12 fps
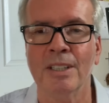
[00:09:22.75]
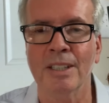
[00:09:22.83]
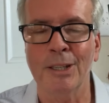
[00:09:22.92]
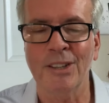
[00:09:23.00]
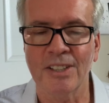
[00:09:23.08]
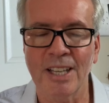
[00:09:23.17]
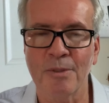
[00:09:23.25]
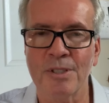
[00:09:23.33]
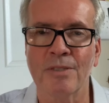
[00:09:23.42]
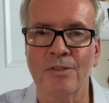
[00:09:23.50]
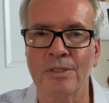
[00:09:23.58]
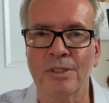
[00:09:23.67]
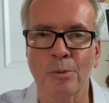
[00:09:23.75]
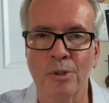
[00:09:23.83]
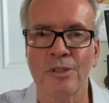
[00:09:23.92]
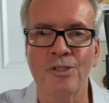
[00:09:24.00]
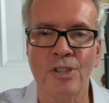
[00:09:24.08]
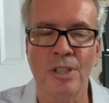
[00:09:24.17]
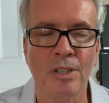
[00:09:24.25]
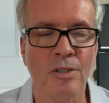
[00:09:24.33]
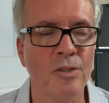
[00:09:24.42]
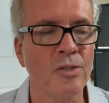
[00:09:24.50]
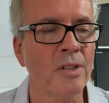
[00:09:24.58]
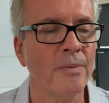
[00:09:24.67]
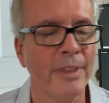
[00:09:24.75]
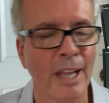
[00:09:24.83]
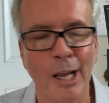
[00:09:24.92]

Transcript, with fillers: I think that was the, the word she used.